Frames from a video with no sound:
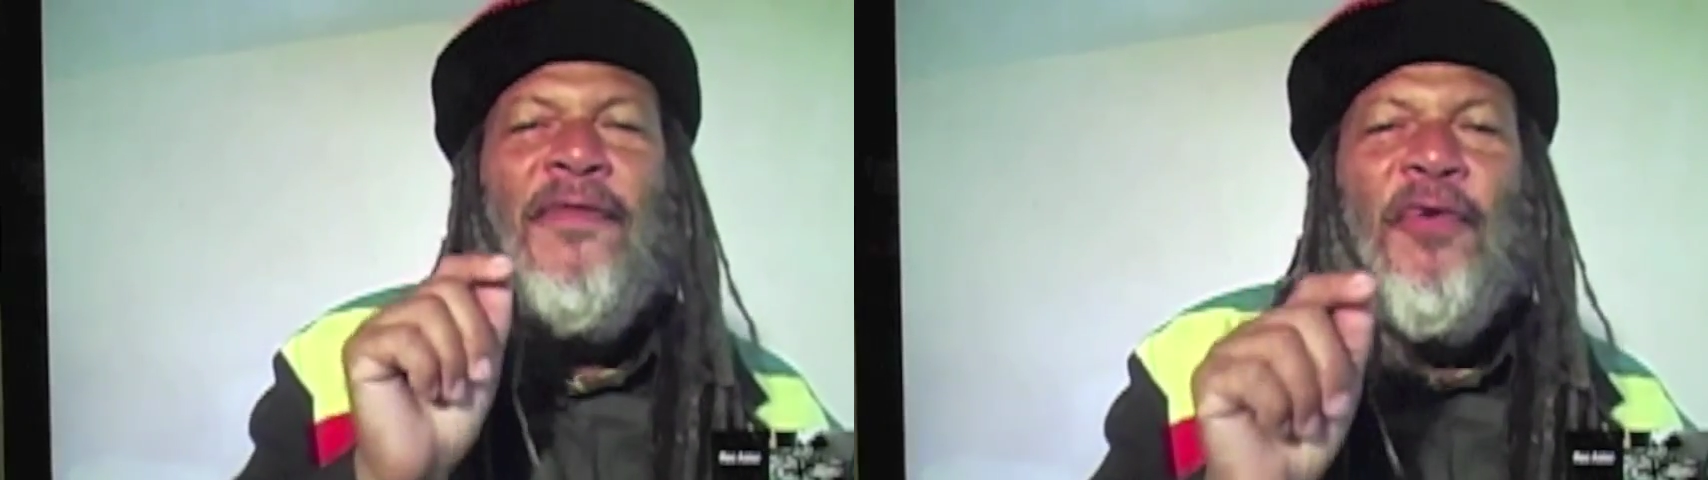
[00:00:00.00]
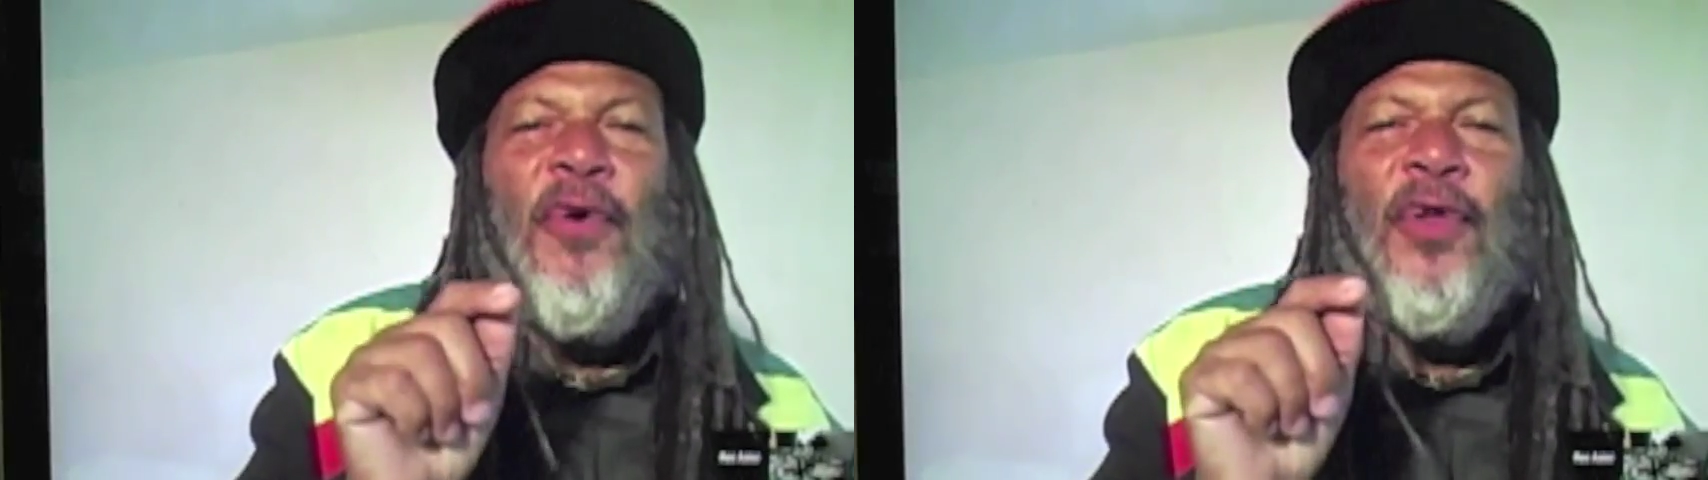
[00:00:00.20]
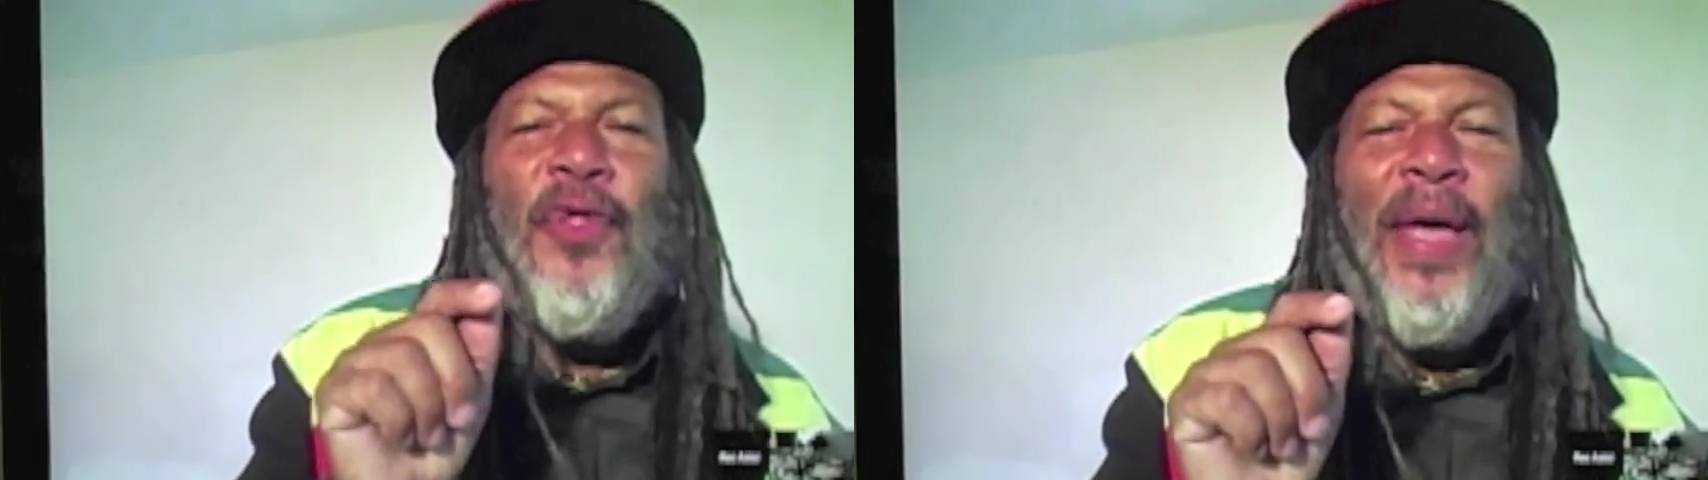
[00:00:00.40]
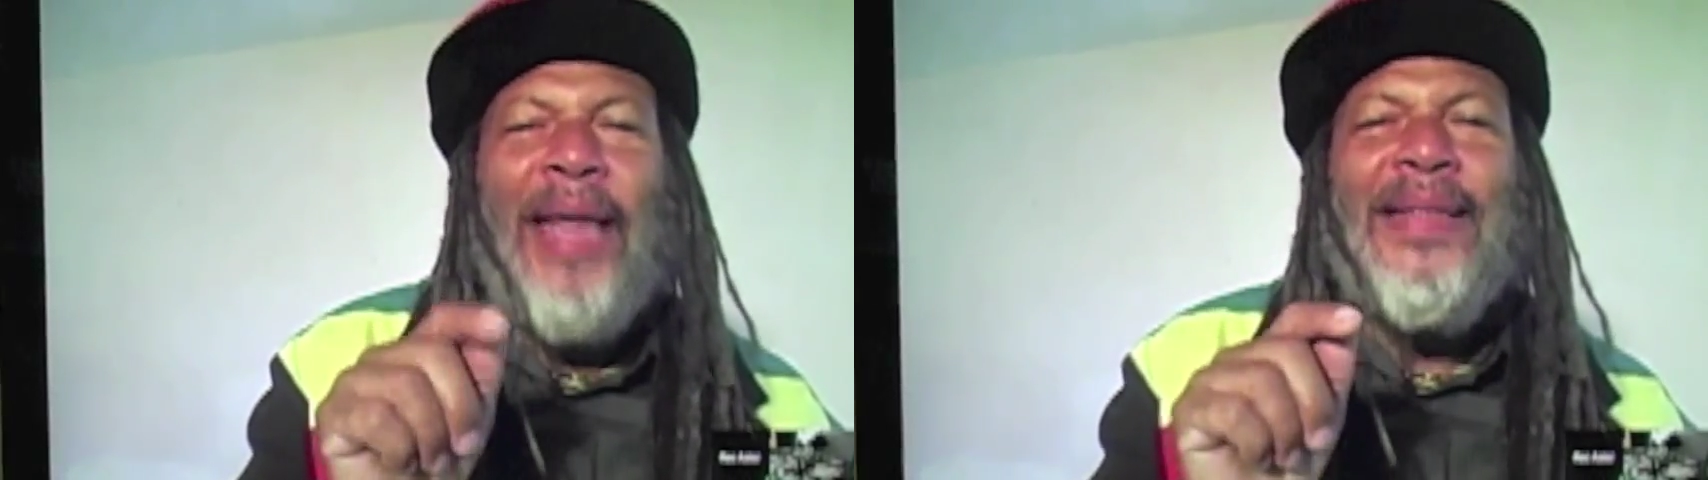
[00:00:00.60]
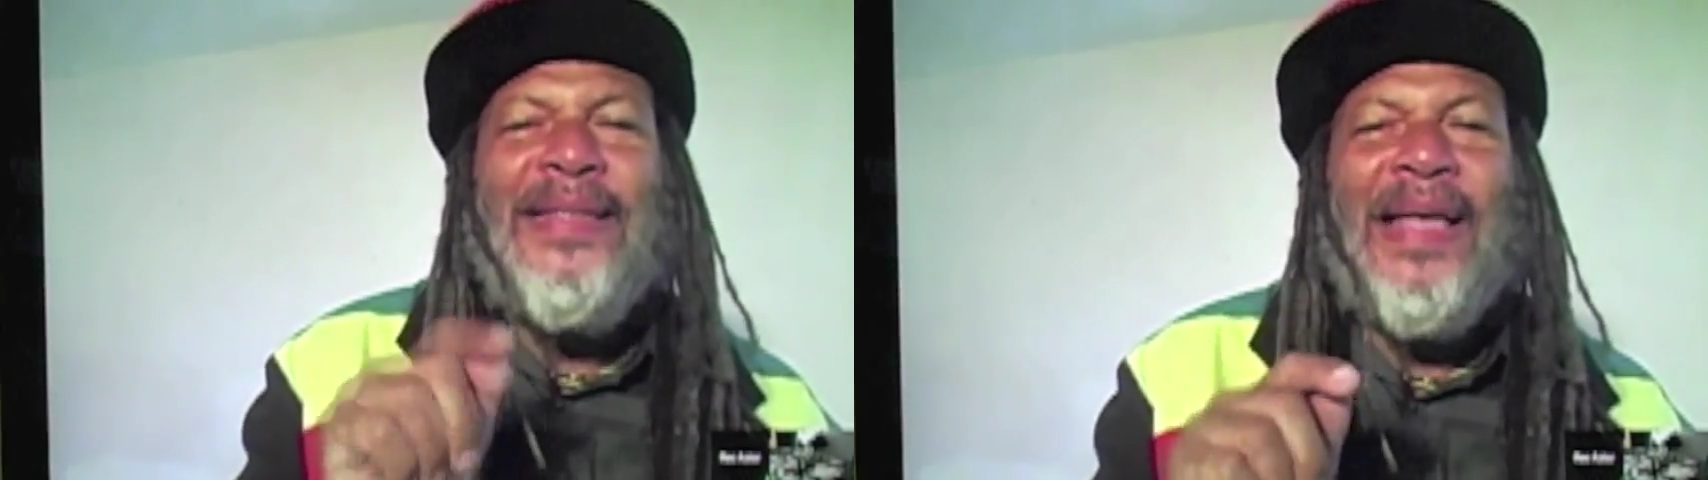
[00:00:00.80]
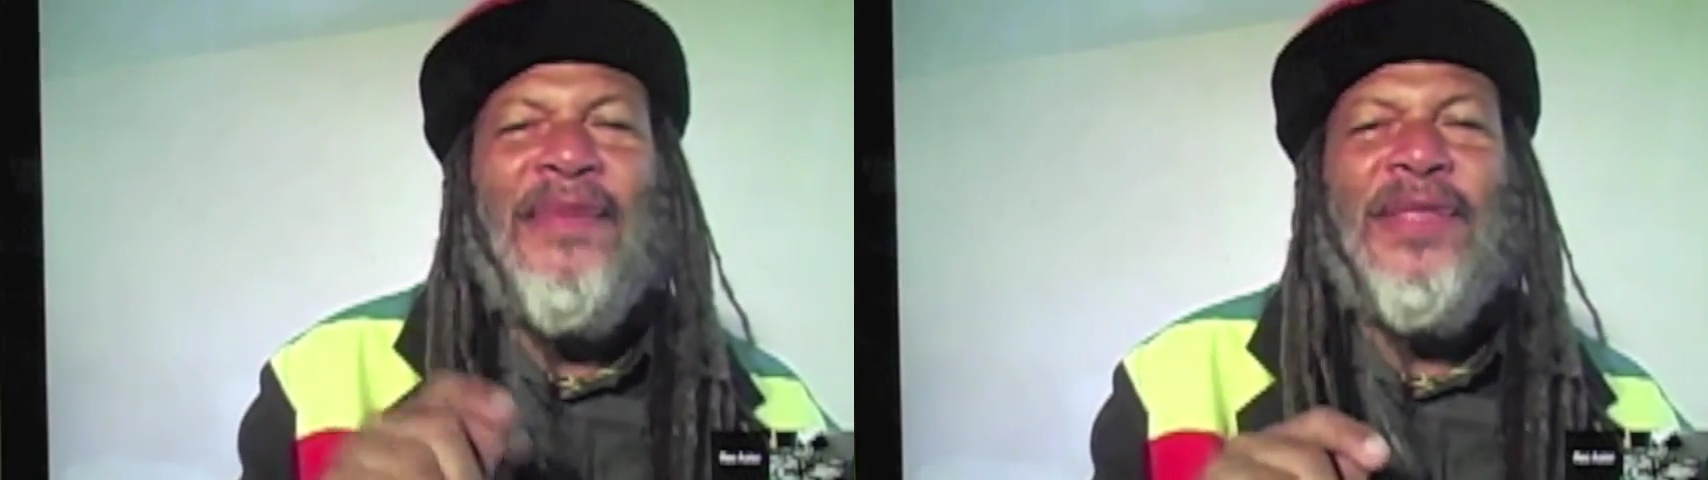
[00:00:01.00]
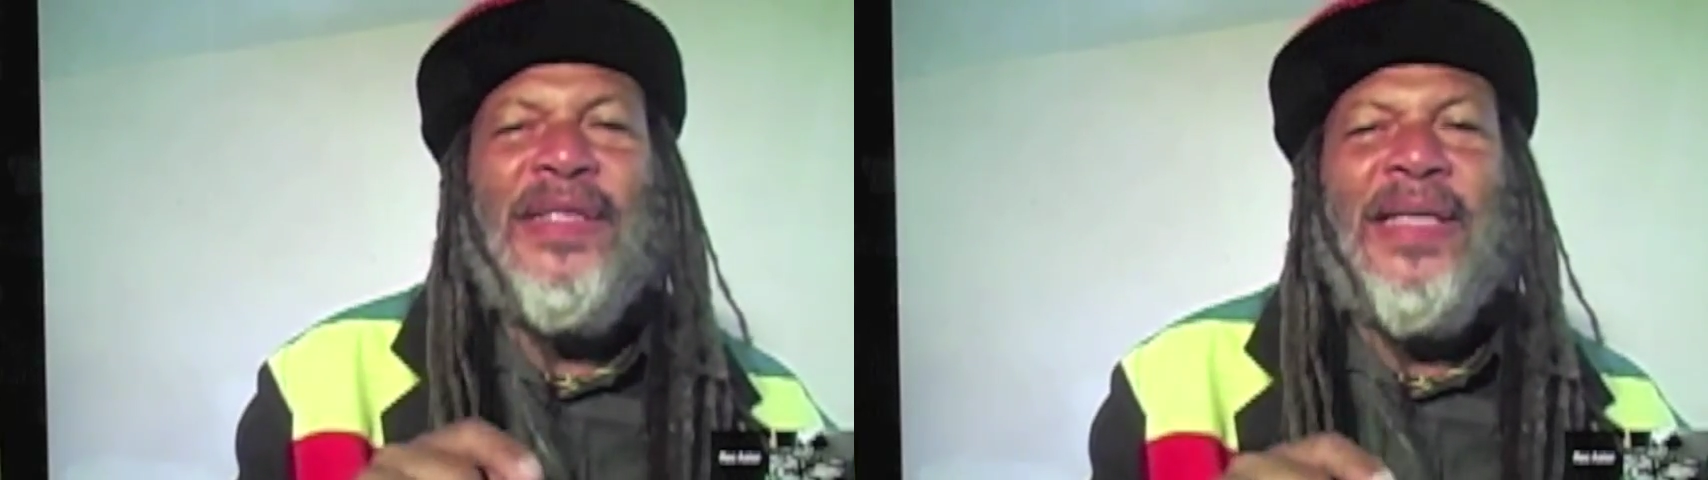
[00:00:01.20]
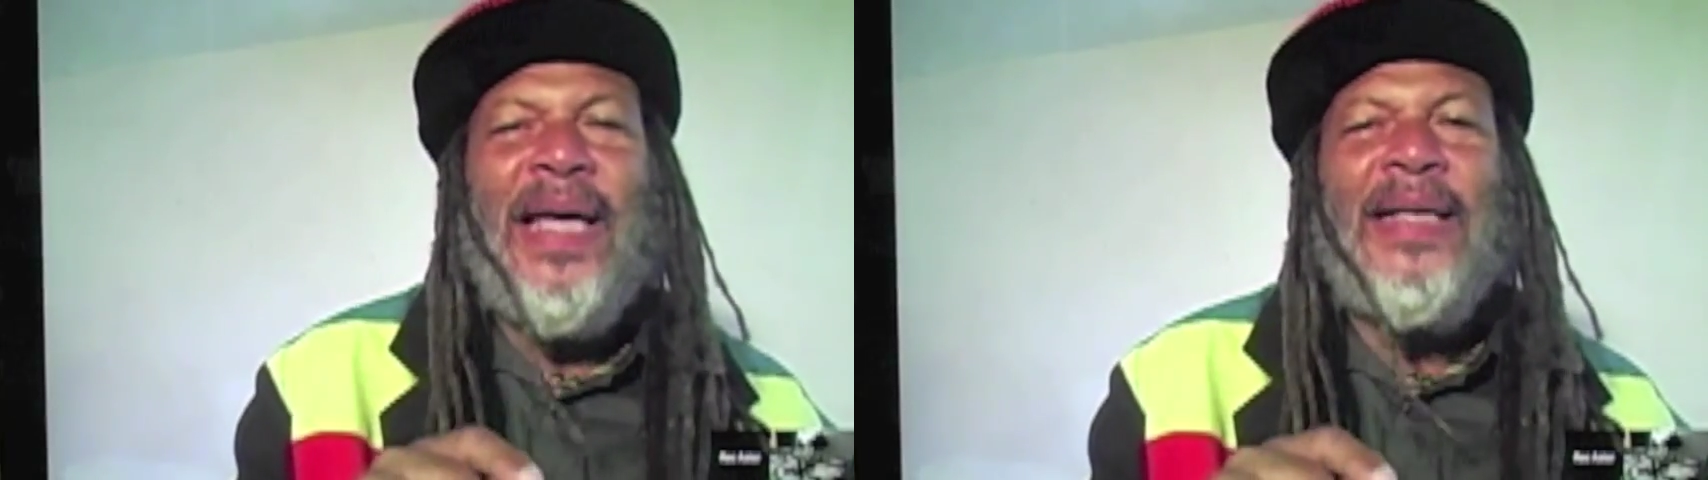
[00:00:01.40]

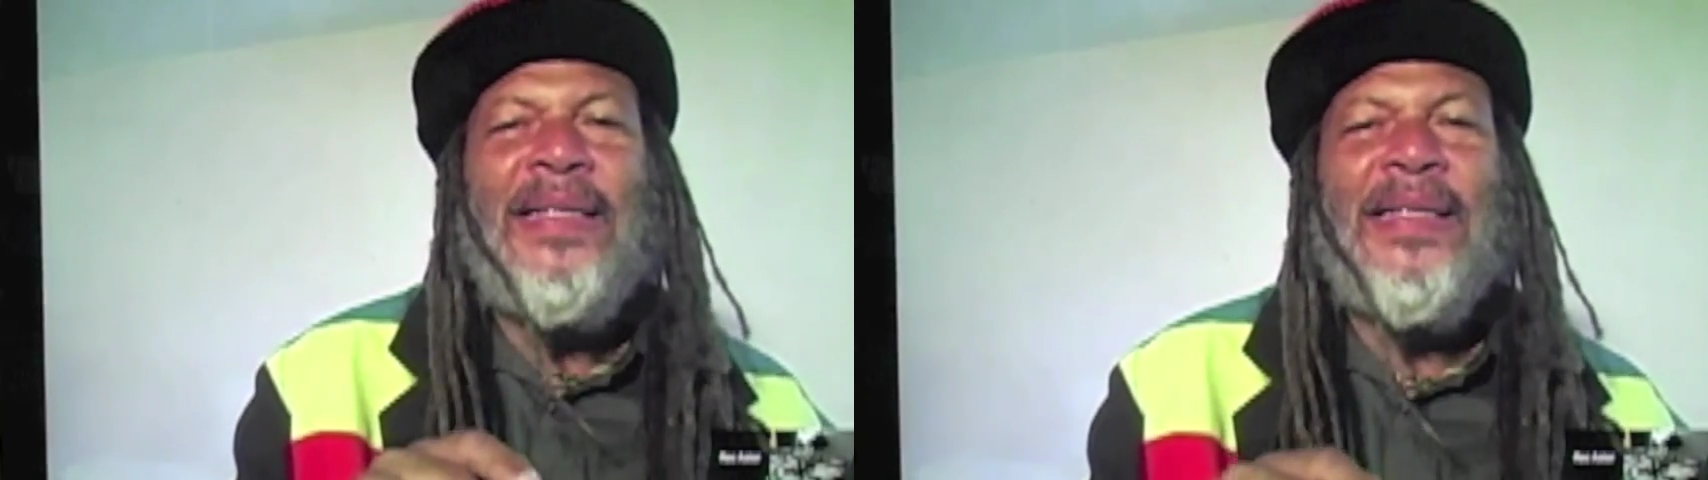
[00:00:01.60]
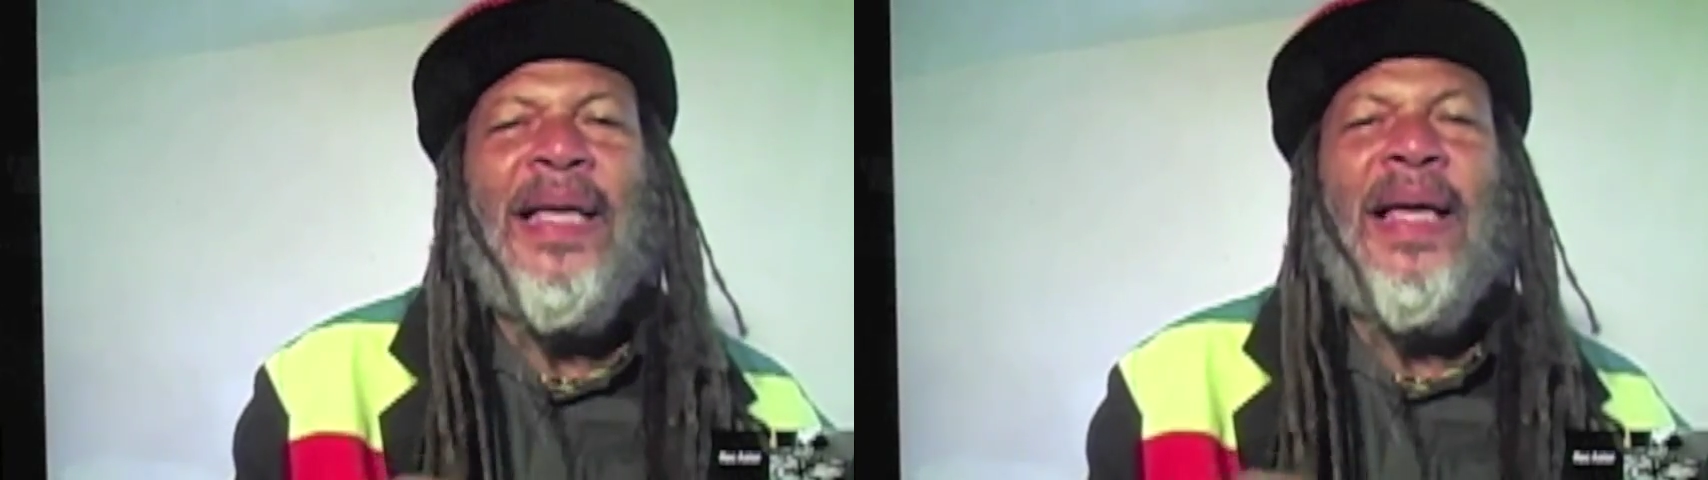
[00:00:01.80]
4876